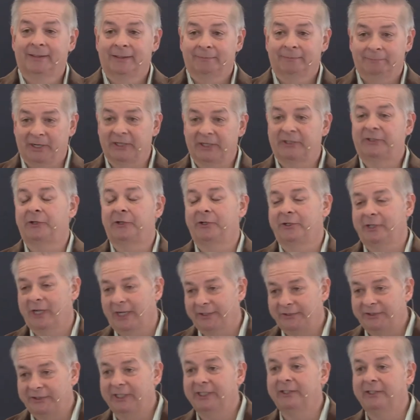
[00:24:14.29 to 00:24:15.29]
Make sure you're
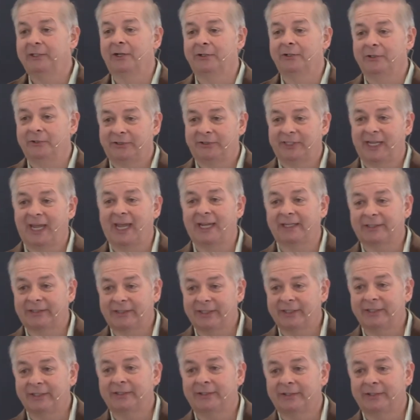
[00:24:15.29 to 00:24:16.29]
not cheating on your
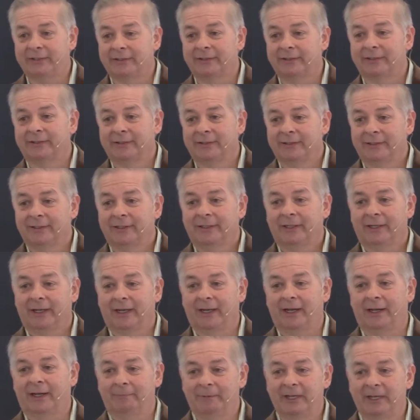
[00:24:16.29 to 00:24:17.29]
taxes.
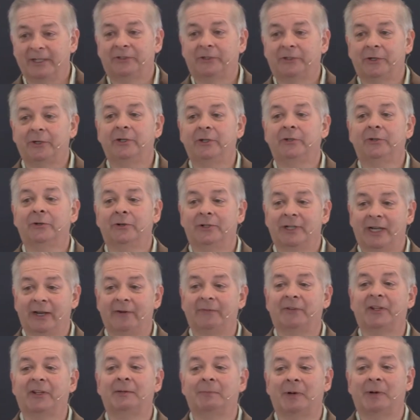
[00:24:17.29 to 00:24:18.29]
Uh, make sure you're doing
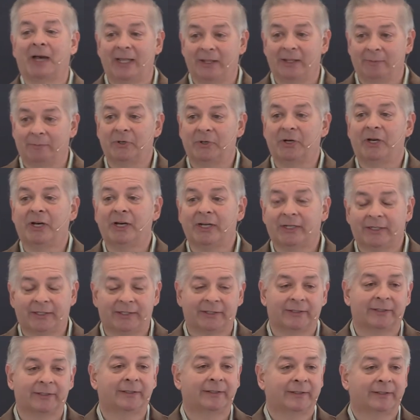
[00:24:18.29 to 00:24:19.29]
everything by the
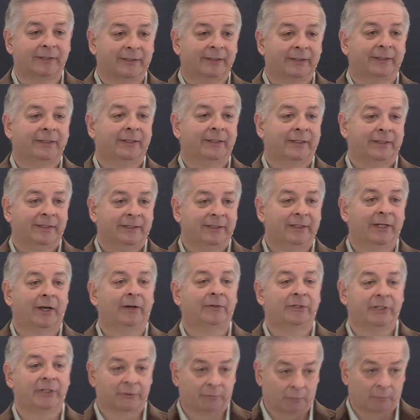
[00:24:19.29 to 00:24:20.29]
book. You
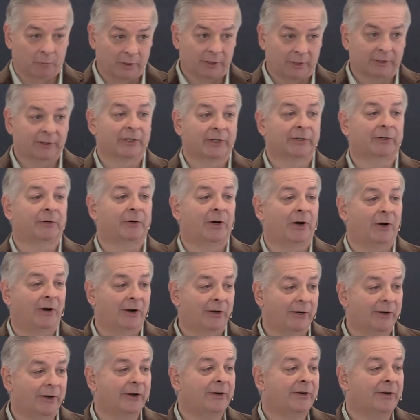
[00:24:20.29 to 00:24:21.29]
know, just work a little
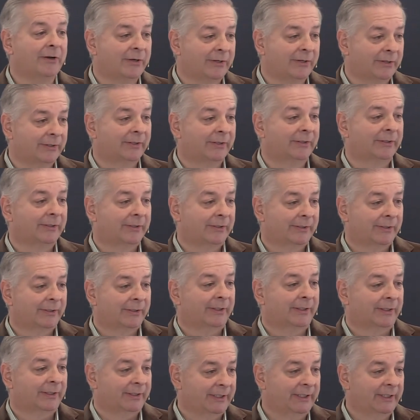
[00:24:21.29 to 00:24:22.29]
harder.
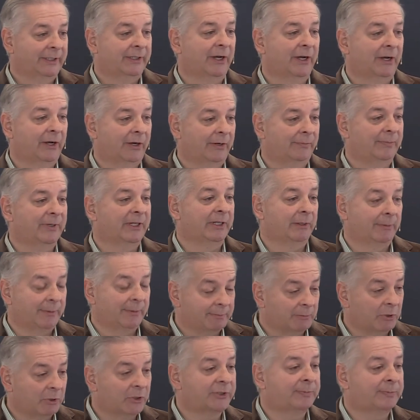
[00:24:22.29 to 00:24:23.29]
You know, be a little
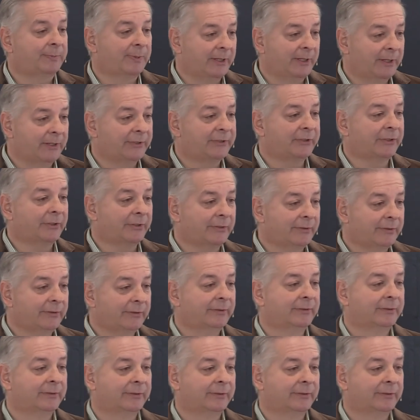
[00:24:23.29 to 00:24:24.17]
bit more spiritual.